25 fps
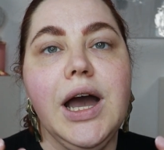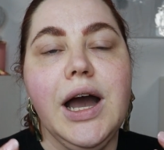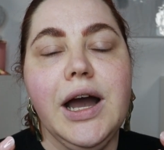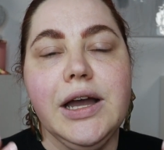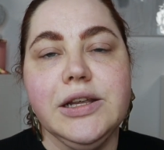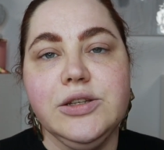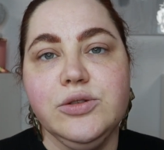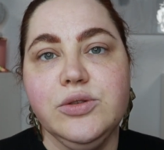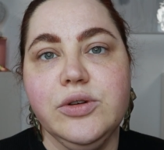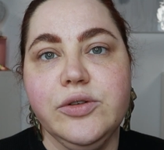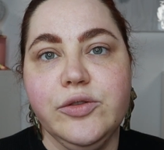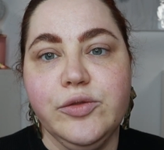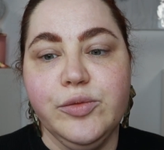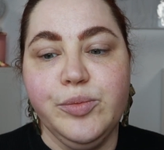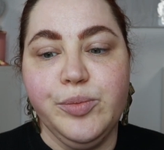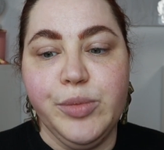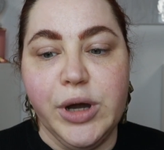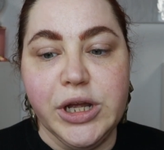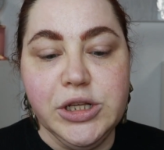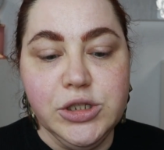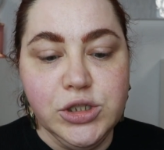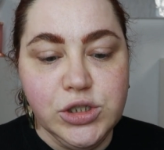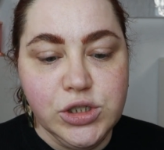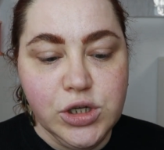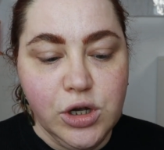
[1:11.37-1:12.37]
I do have a
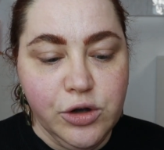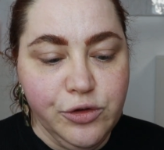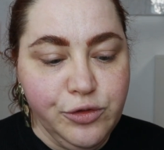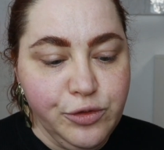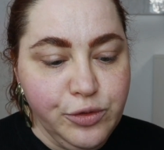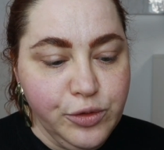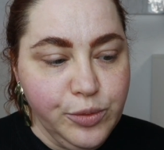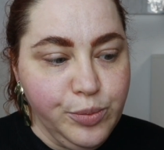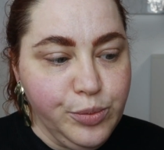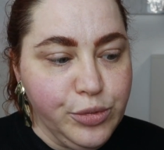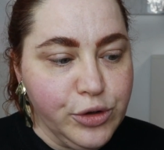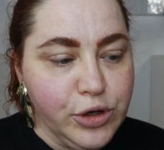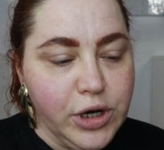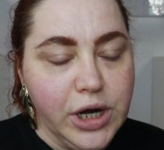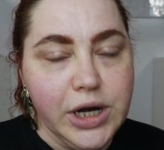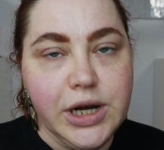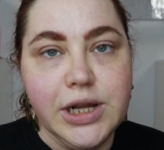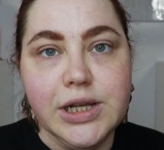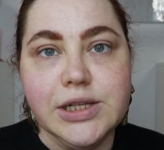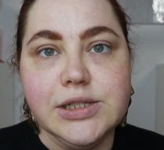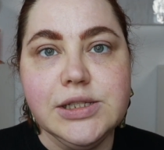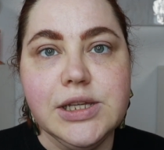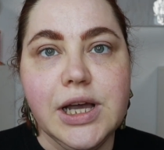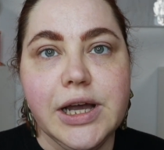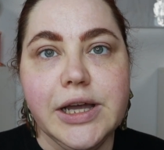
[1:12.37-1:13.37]
bunch of
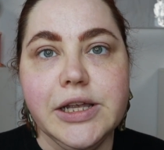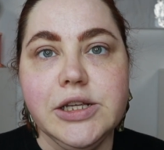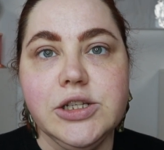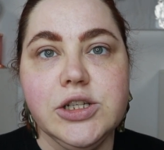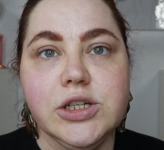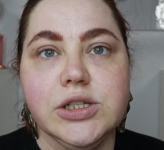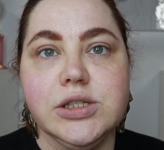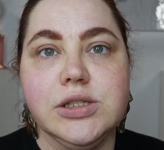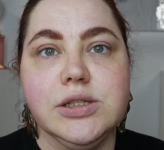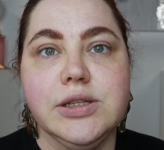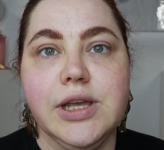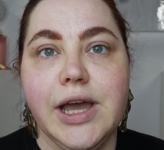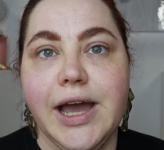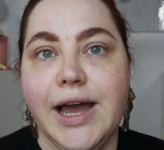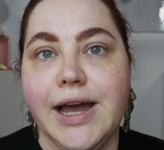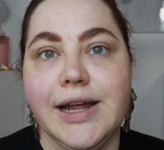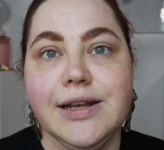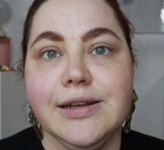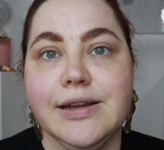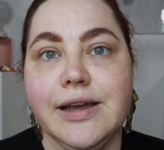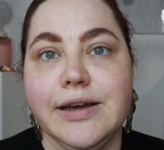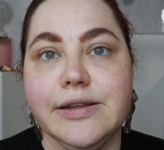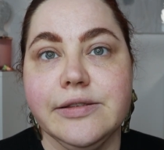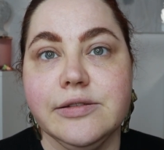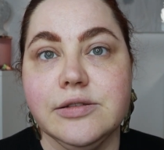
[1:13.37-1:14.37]
products I just
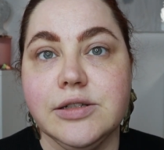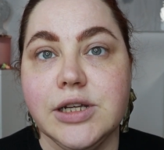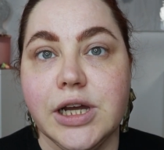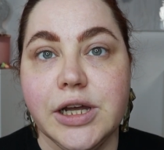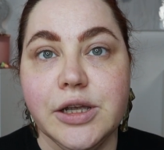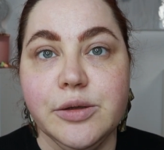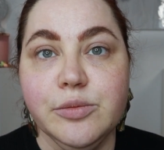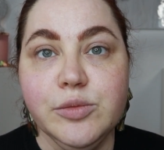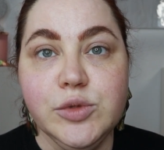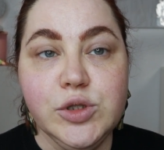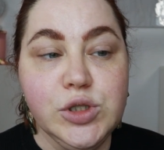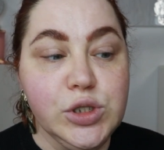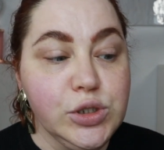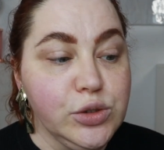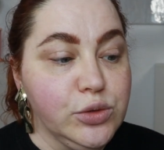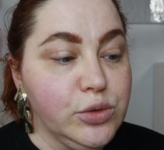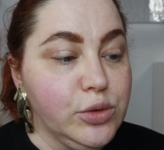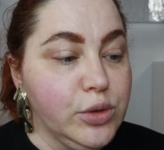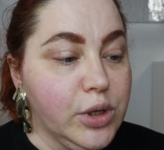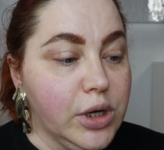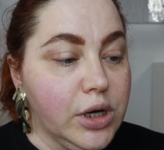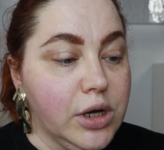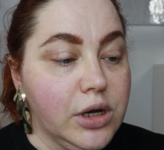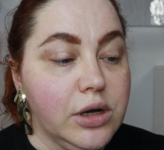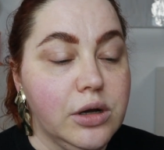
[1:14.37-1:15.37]
hadn't had the time
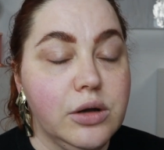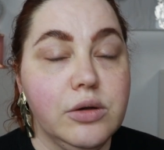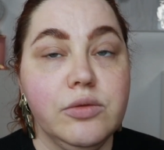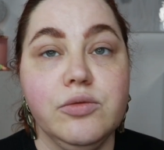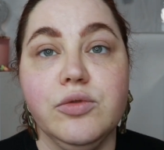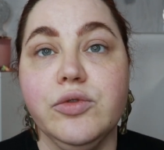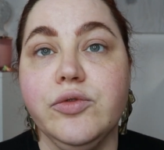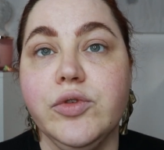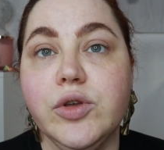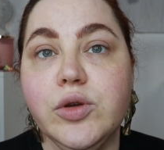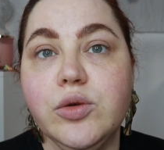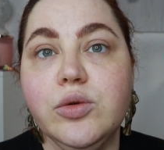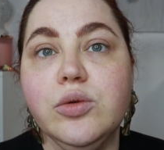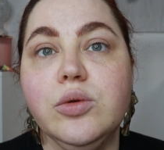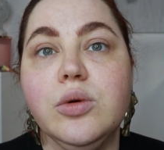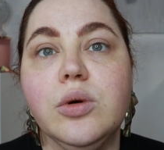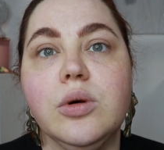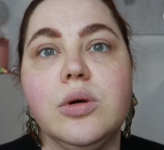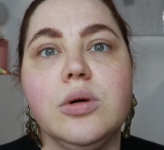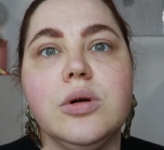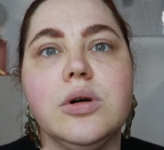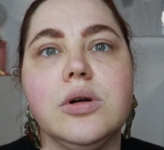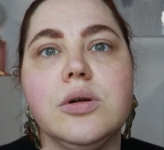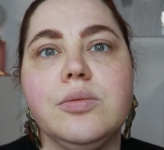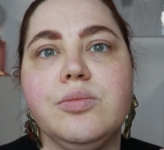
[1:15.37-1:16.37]
to review
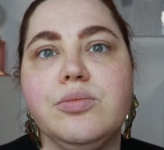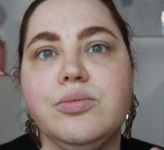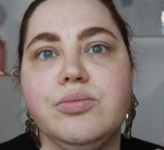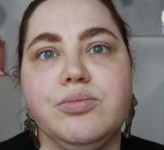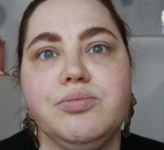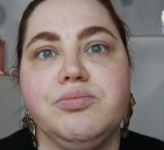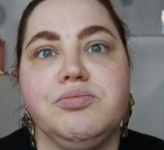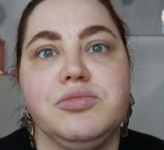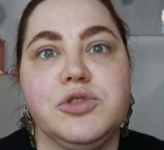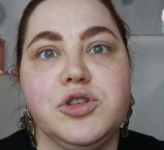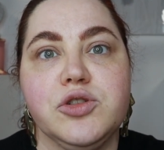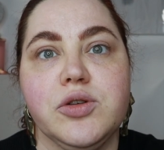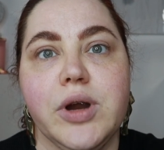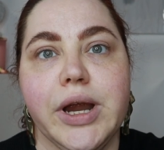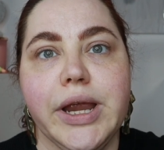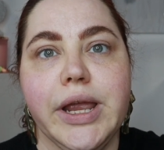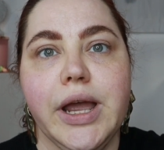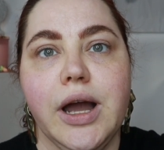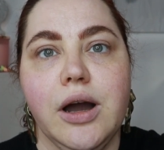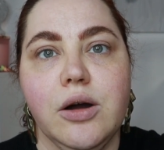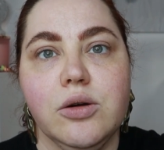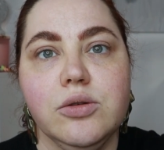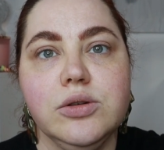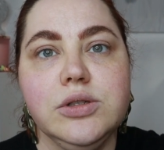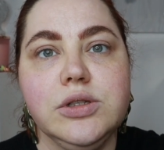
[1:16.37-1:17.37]
or try
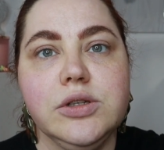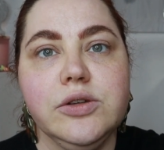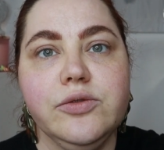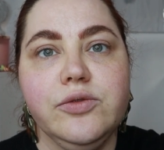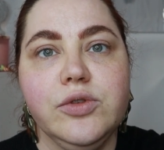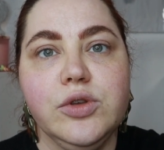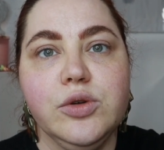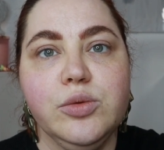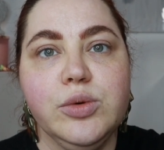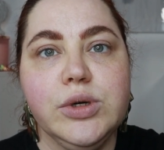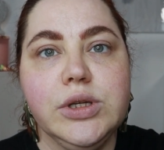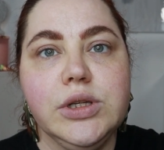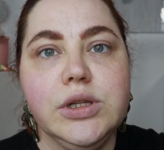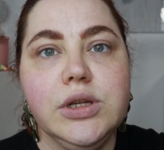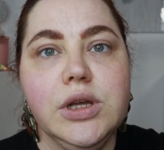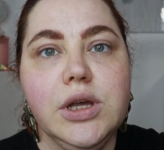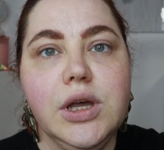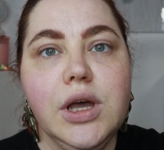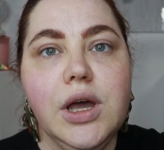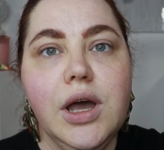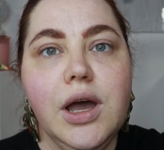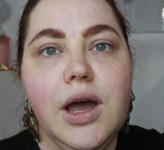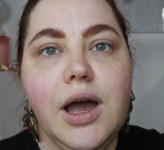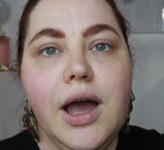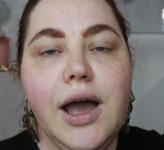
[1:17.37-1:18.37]
out, if you will.
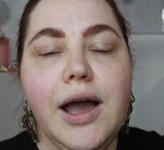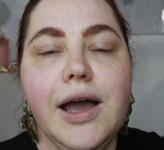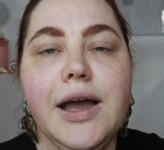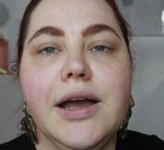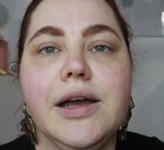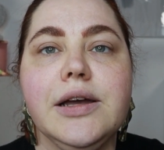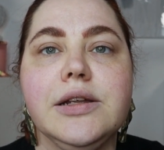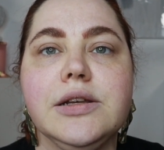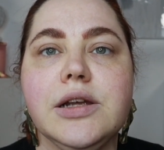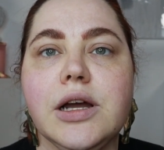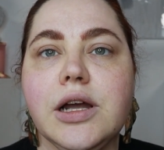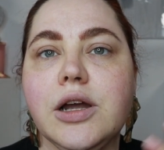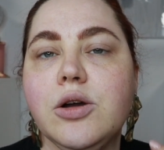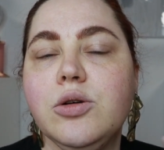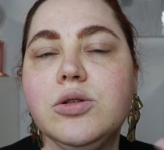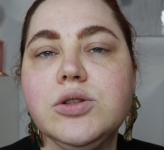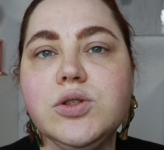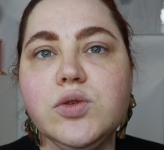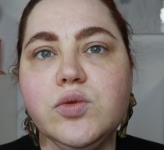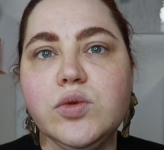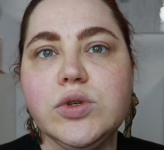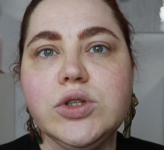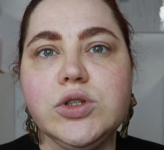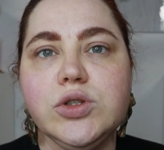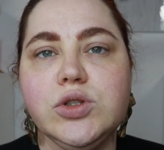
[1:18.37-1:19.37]
And I
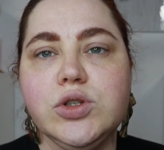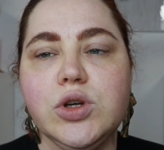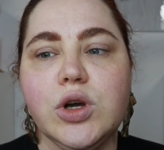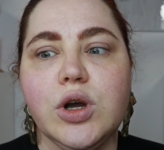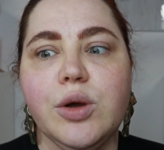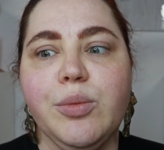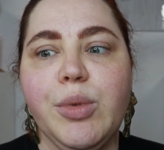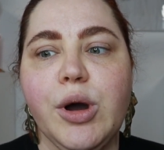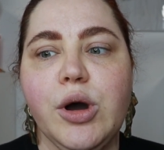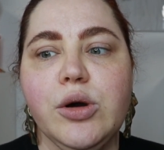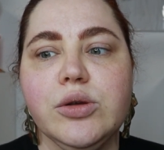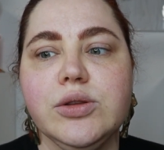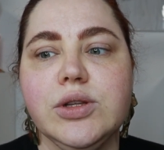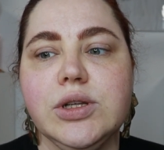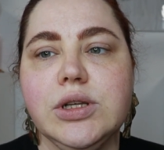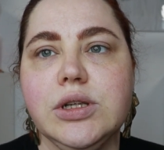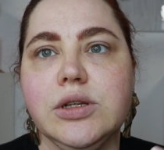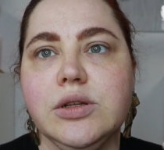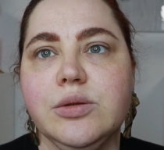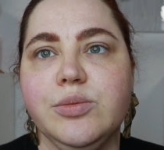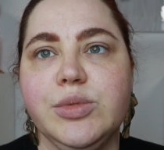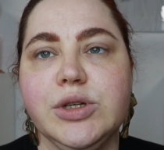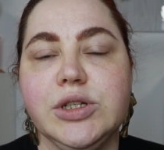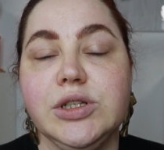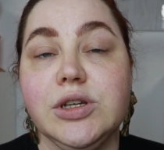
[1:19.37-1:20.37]
also want to talk about a
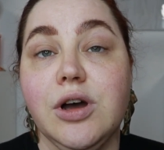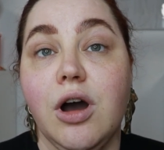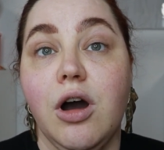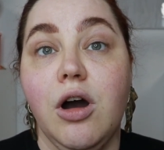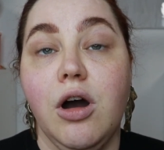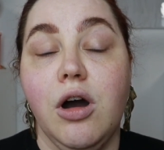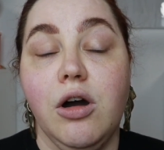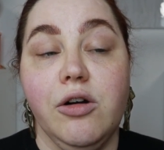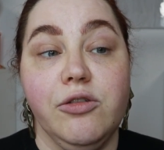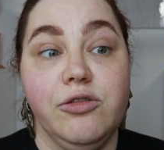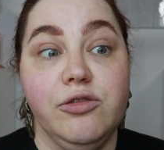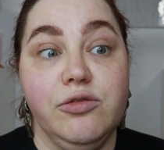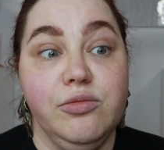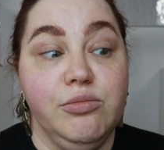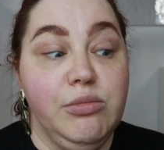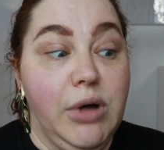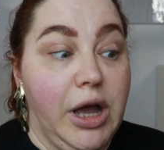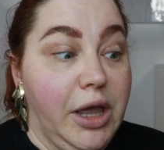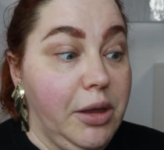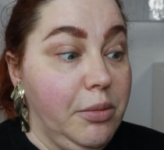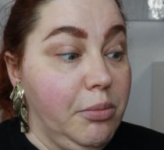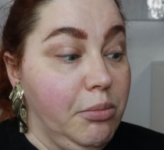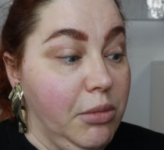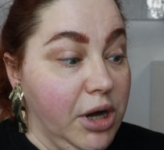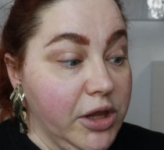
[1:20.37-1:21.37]
little bit of
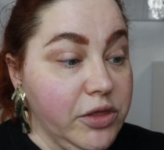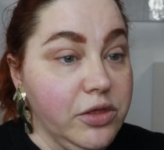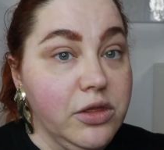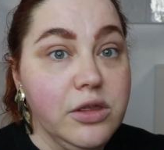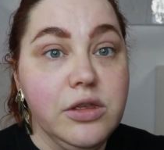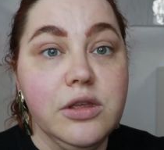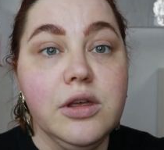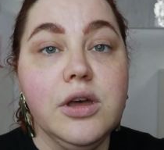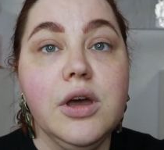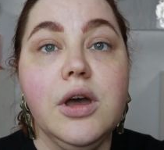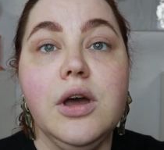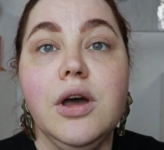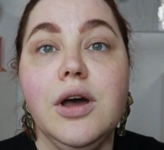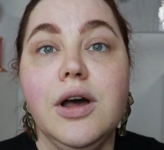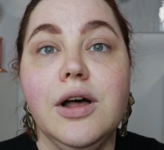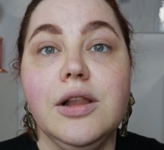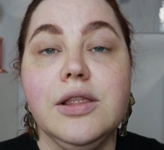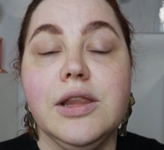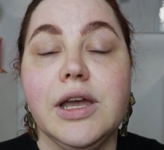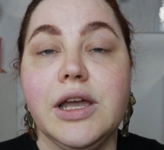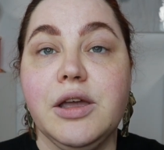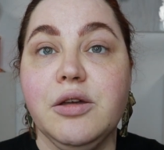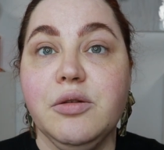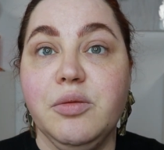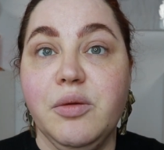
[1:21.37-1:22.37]
my month,
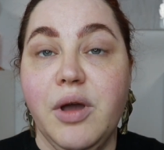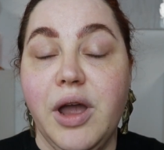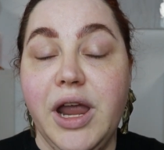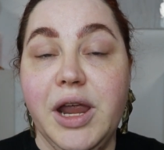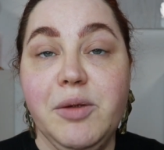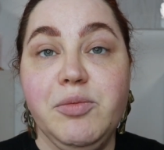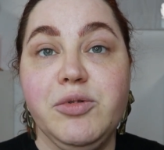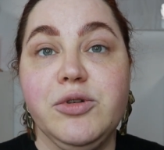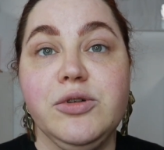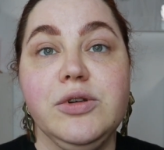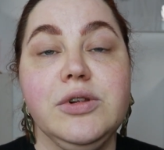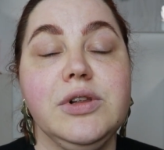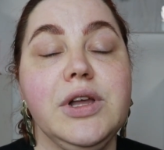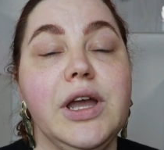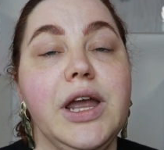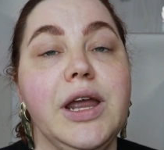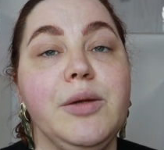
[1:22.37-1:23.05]
like April.